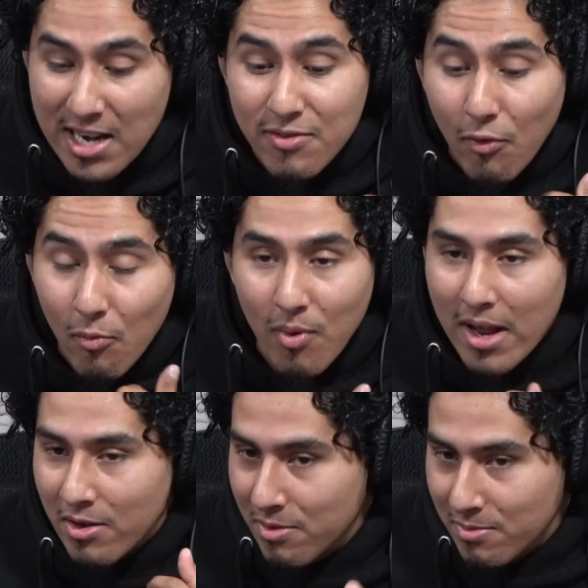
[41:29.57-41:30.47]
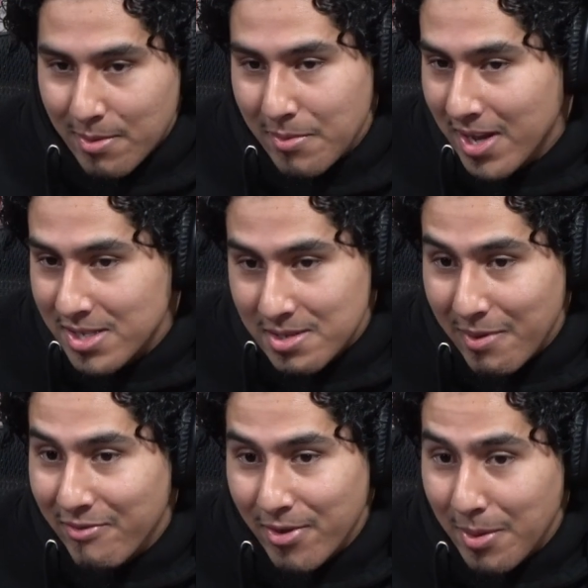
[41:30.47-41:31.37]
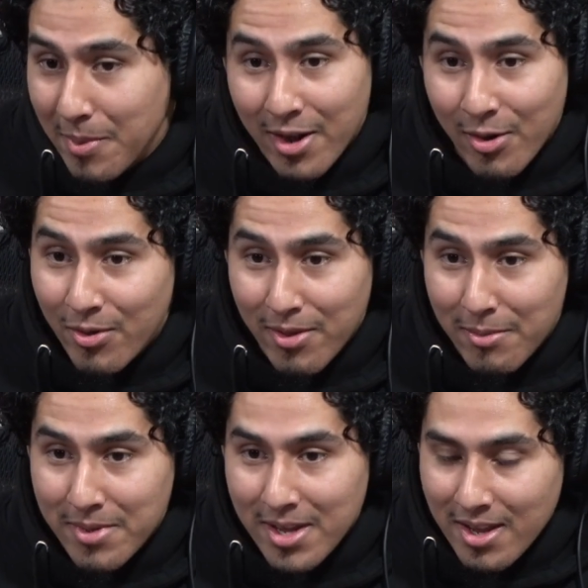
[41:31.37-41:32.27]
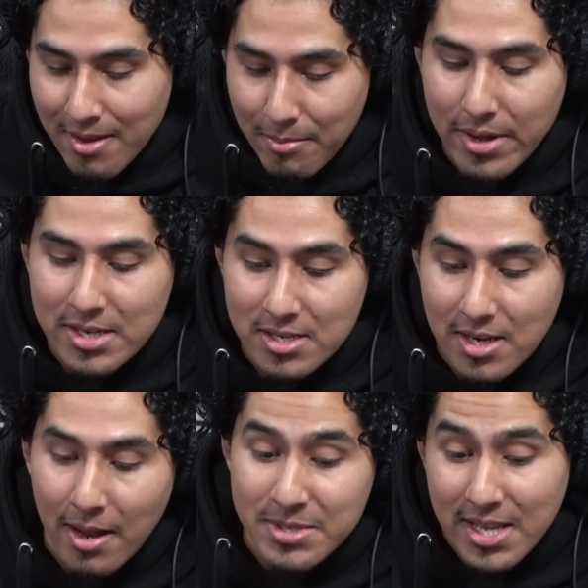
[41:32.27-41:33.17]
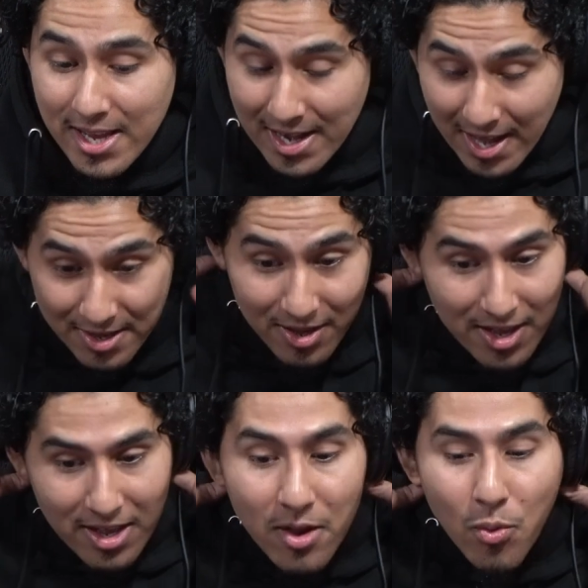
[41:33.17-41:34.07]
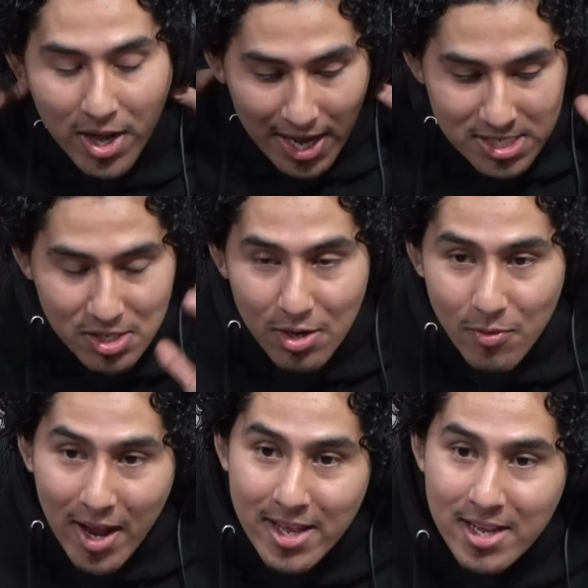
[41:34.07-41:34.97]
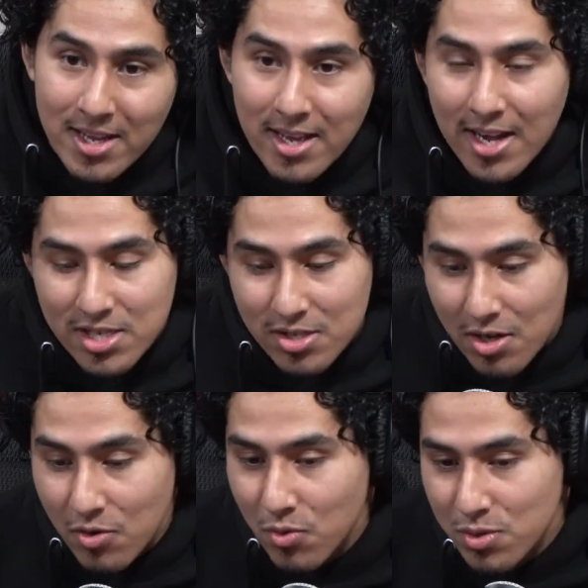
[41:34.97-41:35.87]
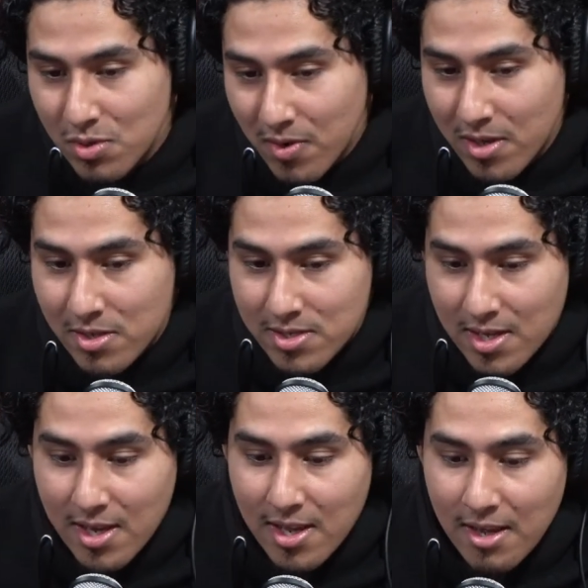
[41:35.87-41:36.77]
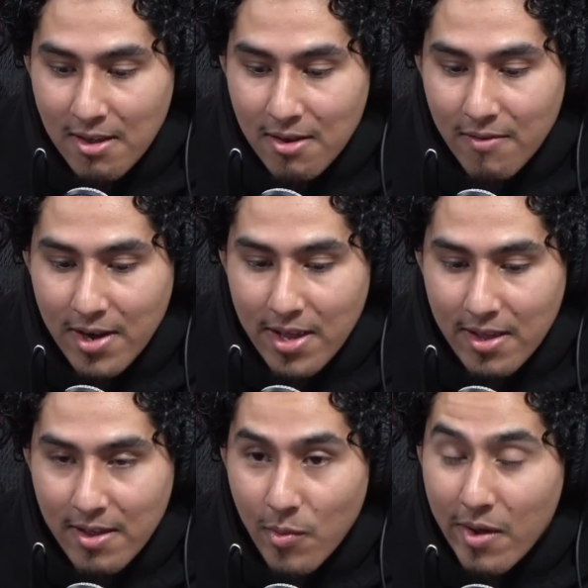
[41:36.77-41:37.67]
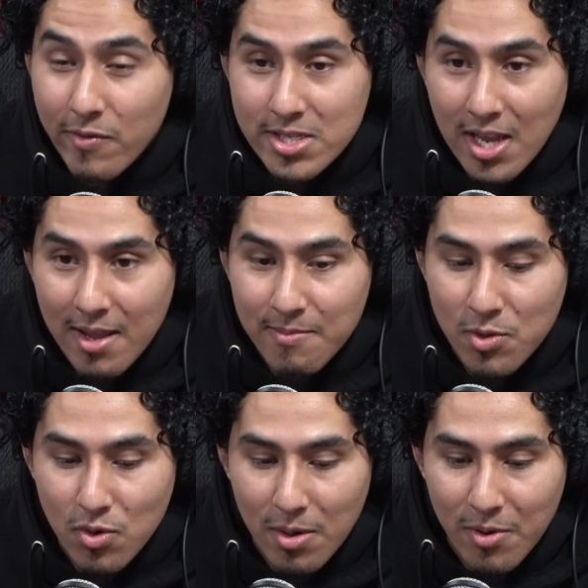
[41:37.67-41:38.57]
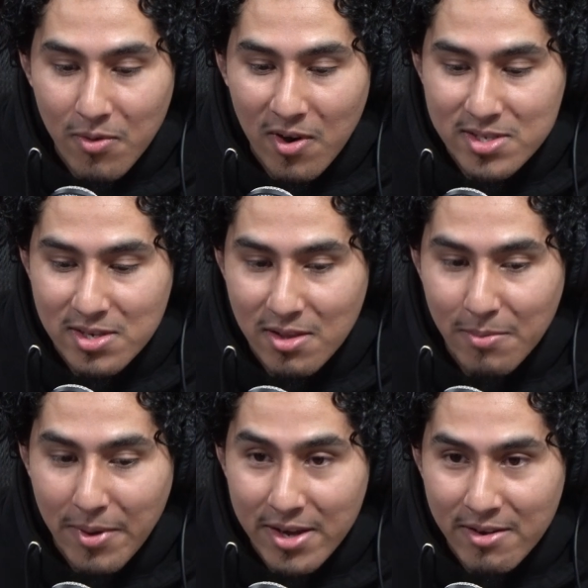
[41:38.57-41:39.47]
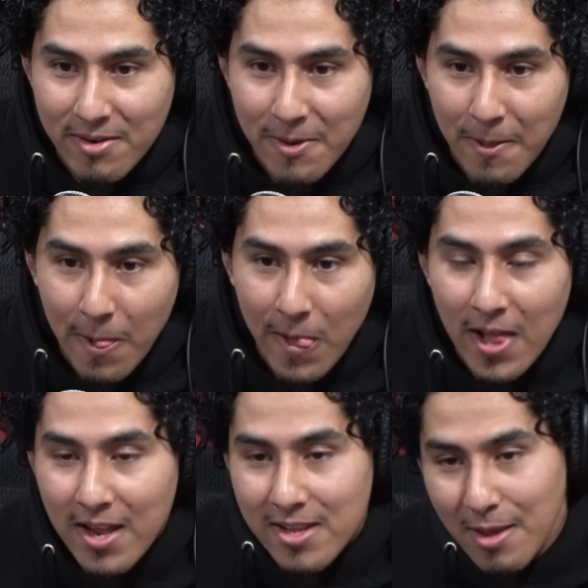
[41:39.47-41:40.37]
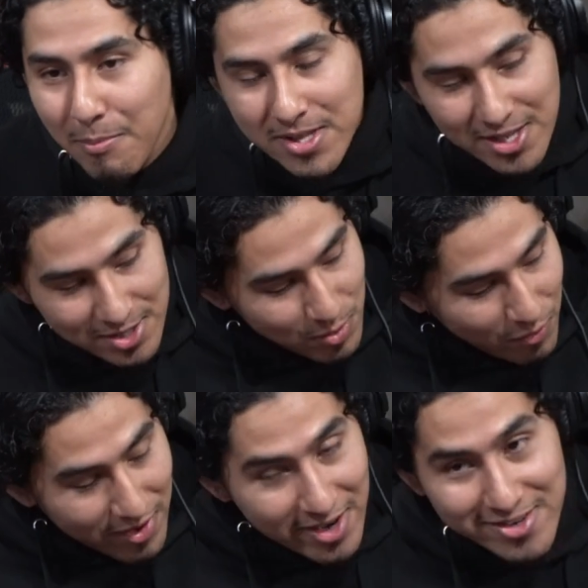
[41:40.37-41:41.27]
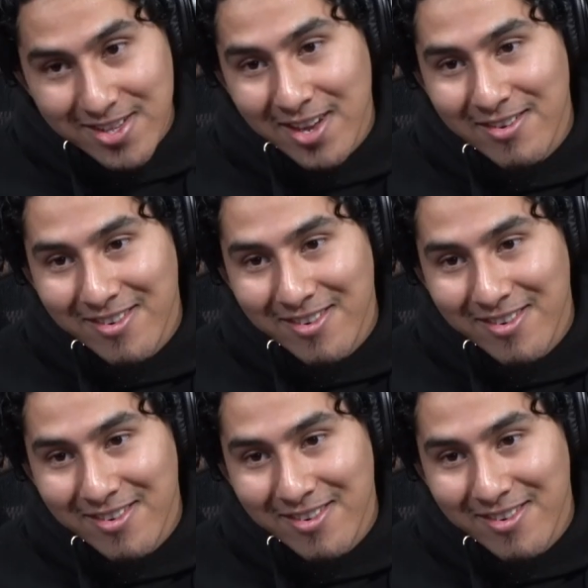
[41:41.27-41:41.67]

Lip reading: At least from I don't know. I'm not gonna speak for them. I don't know them, but I'm saying like when I started riding and I started cruising around the city, right? Every time you come across another biker, they put the 2 fingers down.